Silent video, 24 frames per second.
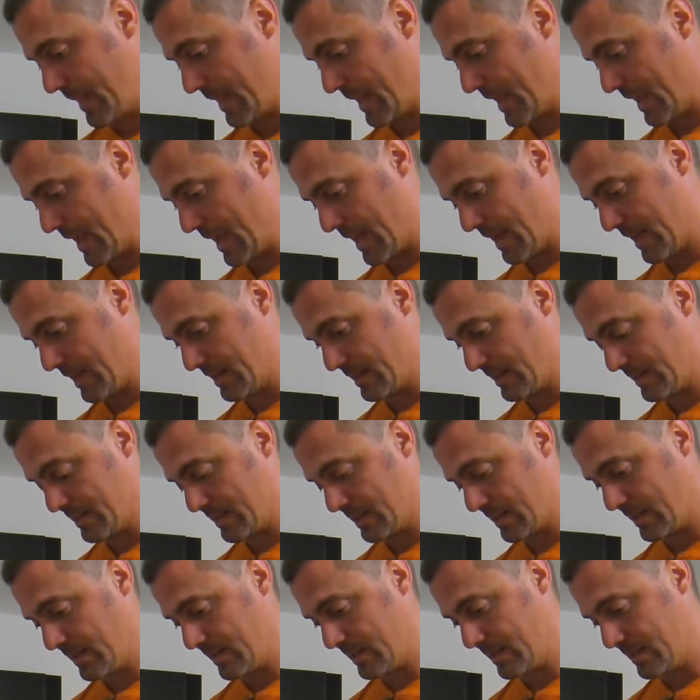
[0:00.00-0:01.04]
and
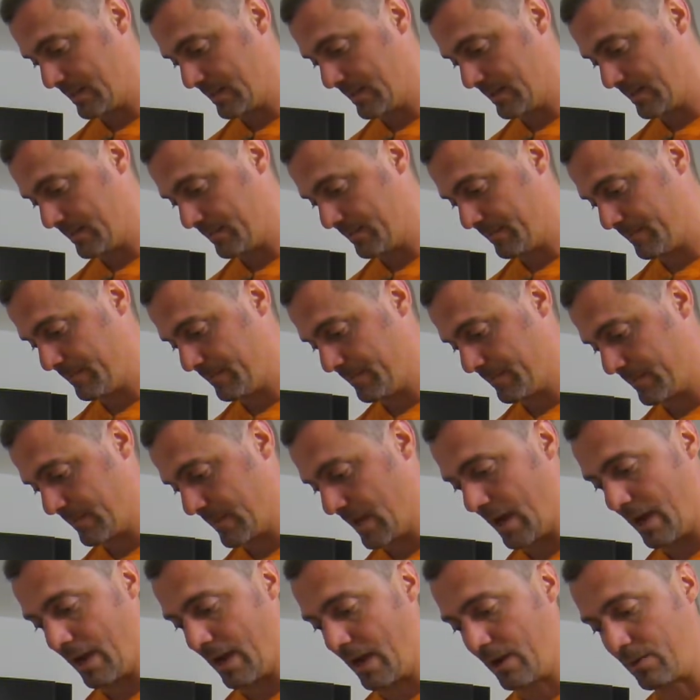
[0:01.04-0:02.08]

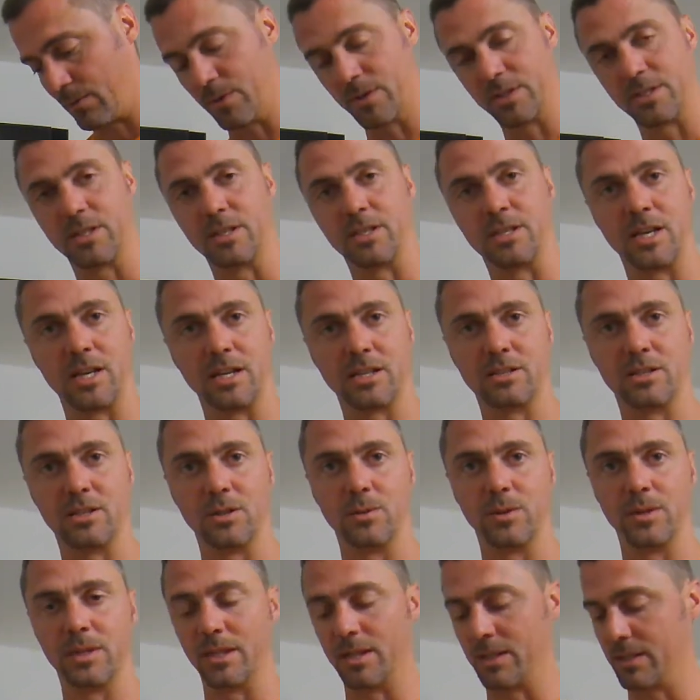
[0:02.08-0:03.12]
I would suggest
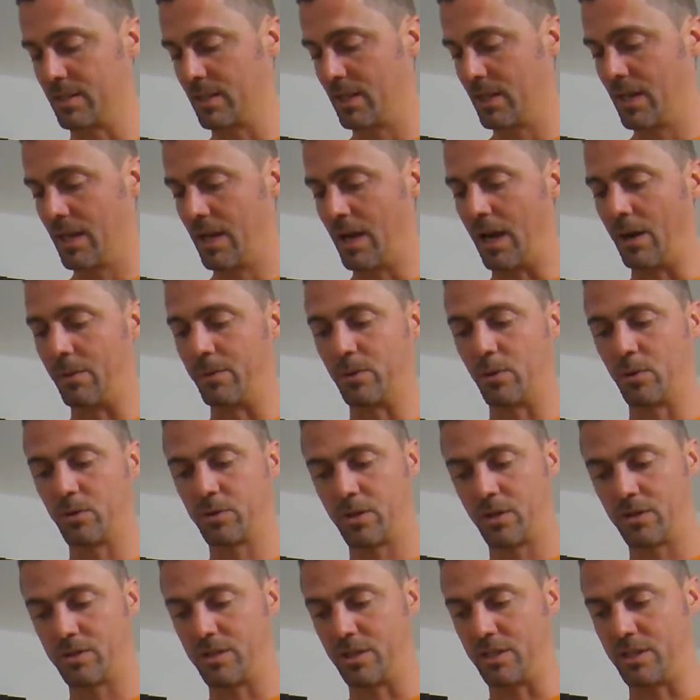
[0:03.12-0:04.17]
doing this. I would also
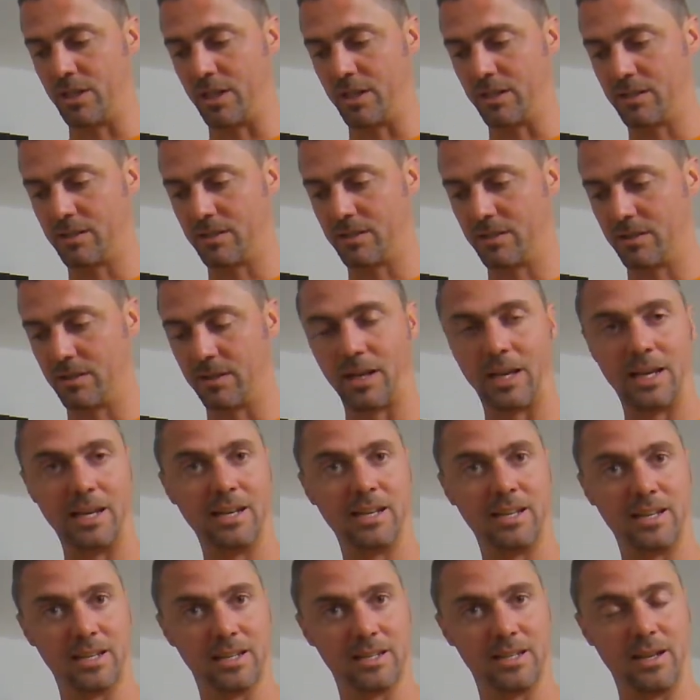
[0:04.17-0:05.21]
suggest
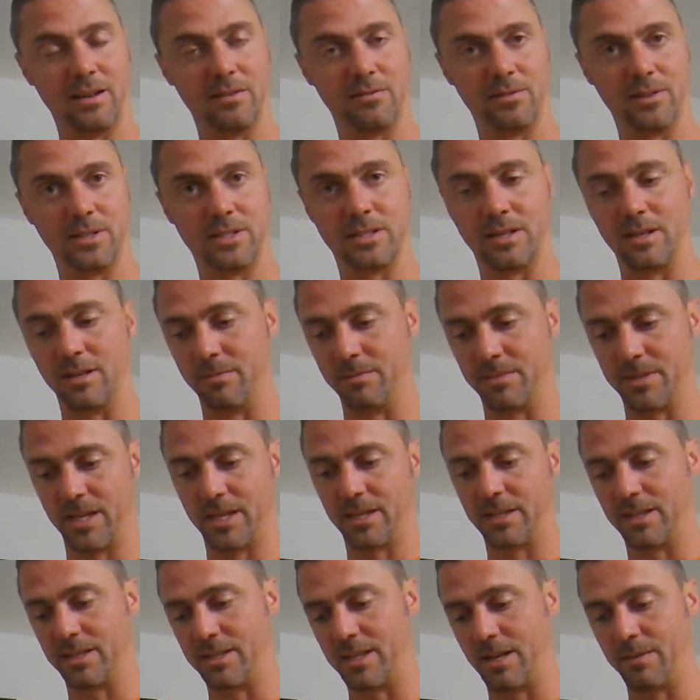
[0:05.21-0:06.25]
cleaning it every time. Take
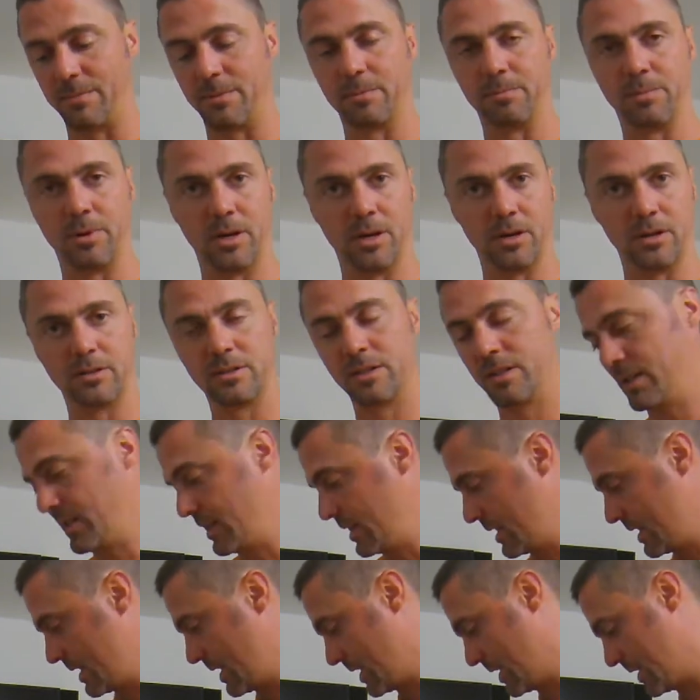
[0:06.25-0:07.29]
the tap apart,
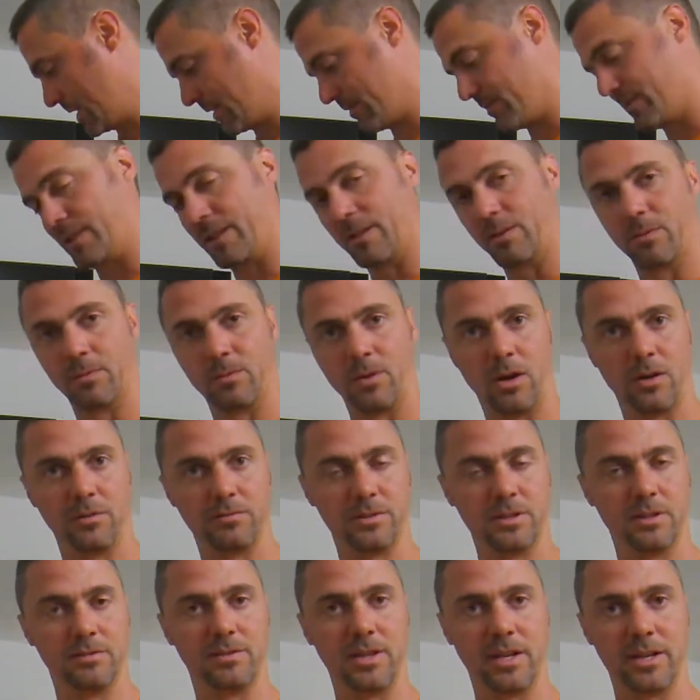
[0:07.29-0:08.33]
clean everything after
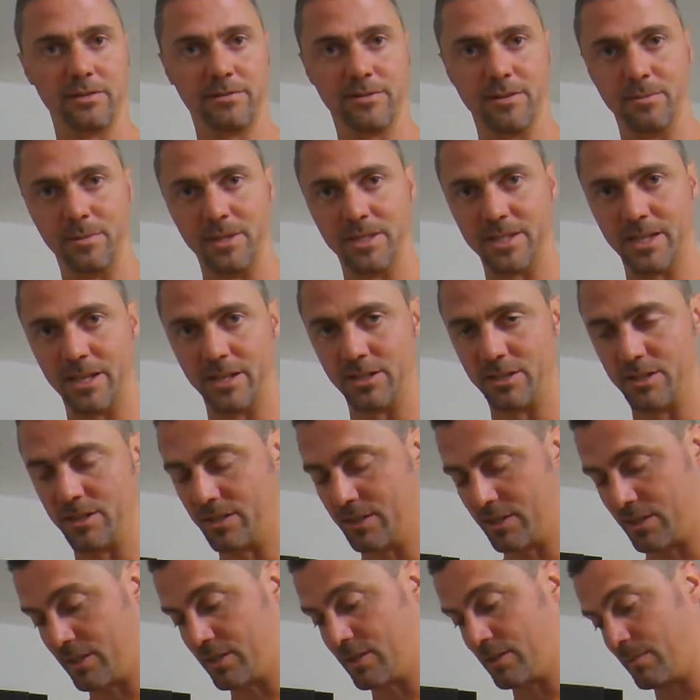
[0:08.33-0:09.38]
you've done a fermentation,
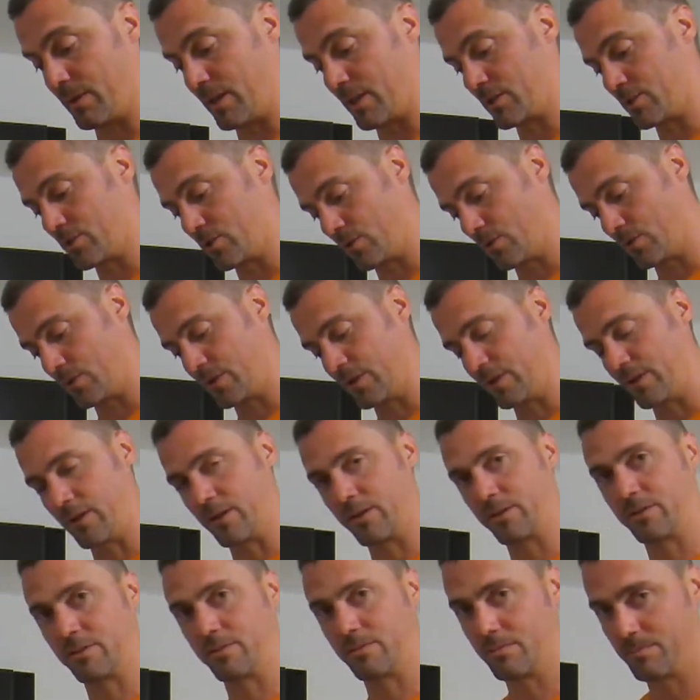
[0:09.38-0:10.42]
just to make sure you're
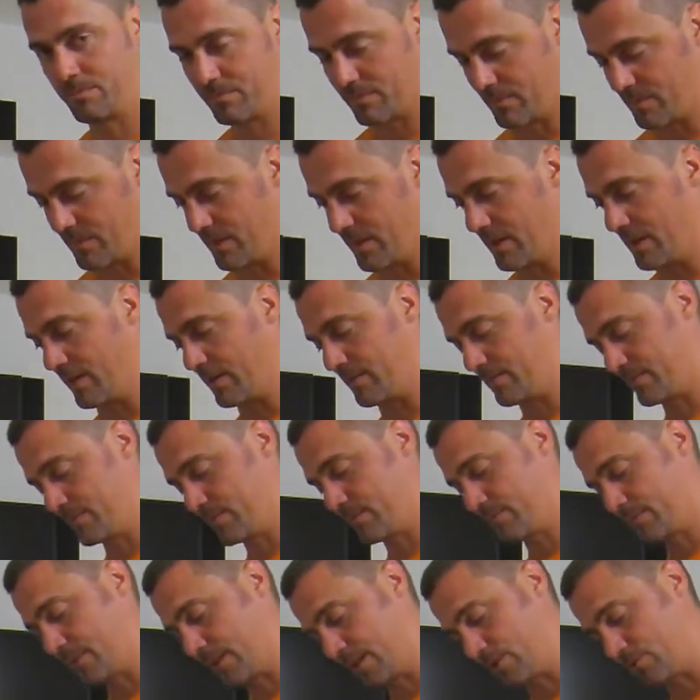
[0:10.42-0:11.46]
not,
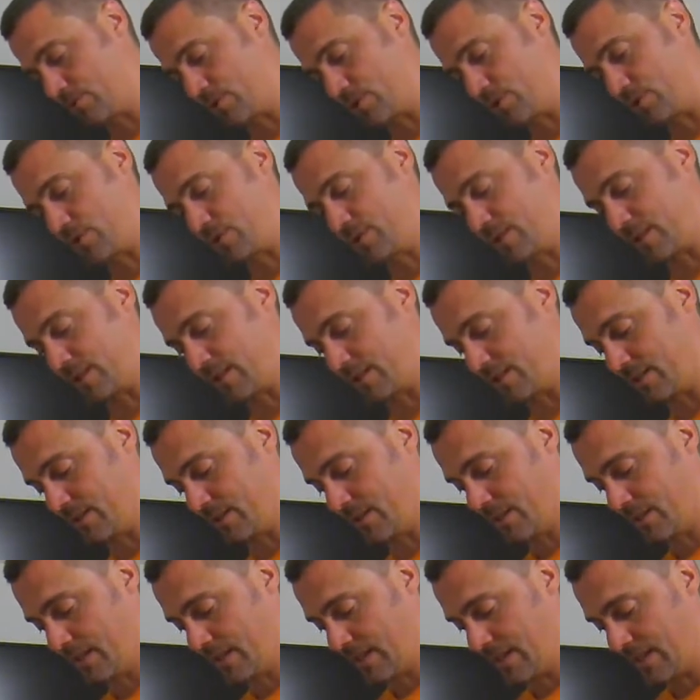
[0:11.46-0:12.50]
introducing
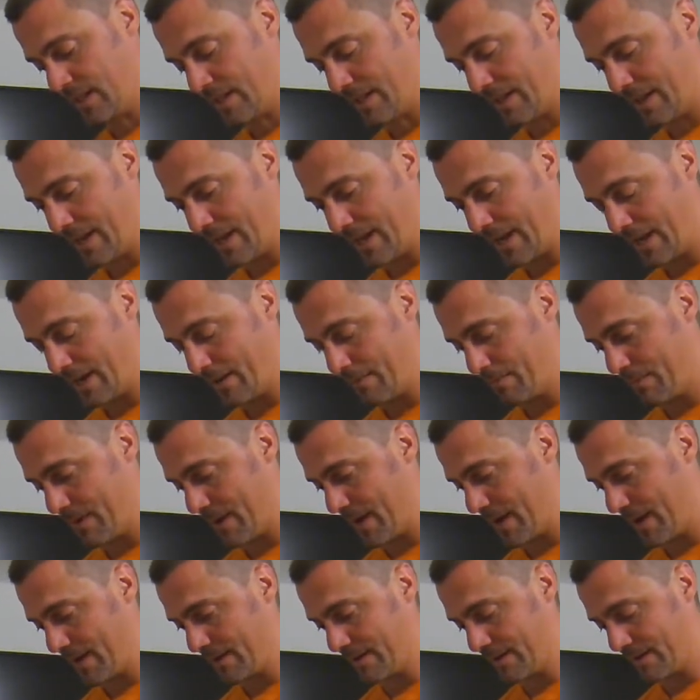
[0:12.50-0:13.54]
any
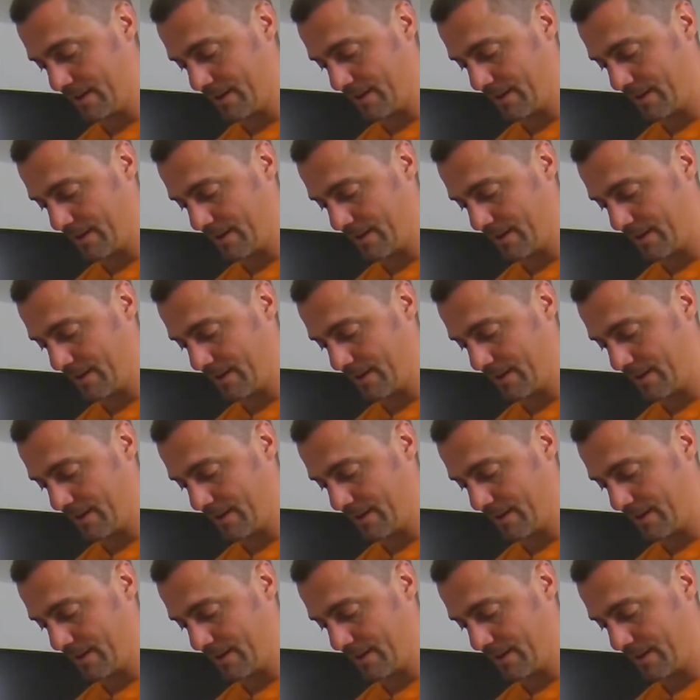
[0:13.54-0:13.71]
bad